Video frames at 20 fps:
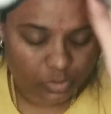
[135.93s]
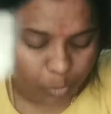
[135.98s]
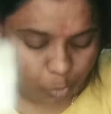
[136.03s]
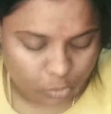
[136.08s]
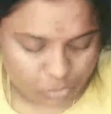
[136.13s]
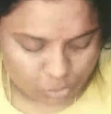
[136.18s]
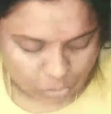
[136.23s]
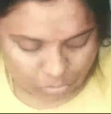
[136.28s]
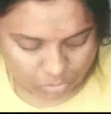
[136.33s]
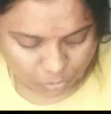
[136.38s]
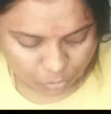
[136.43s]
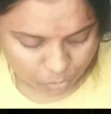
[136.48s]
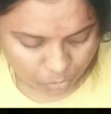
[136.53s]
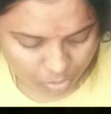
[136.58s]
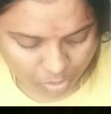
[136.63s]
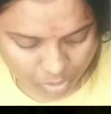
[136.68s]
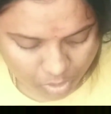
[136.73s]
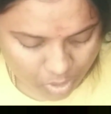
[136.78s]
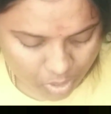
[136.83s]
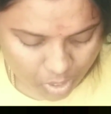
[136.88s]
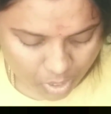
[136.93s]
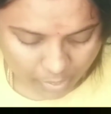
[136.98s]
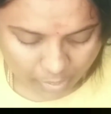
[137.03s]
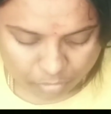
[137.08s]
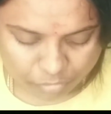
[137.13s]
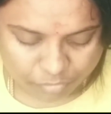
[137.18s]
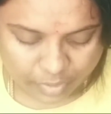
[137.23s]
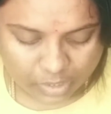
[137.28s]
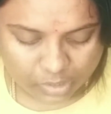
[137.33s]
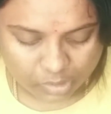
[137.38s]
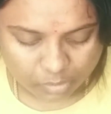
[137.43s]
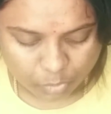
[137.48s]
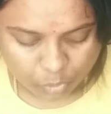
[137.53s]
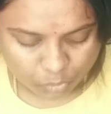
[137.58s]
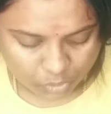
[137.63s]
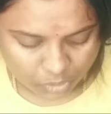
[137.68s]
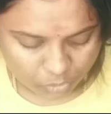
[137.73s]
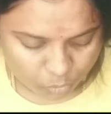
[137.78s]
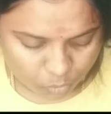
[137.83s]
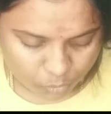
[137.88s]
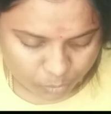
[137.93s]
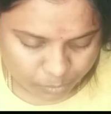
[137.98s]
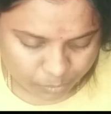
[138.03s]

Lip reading: sponge also. I have Fenty Beauty too.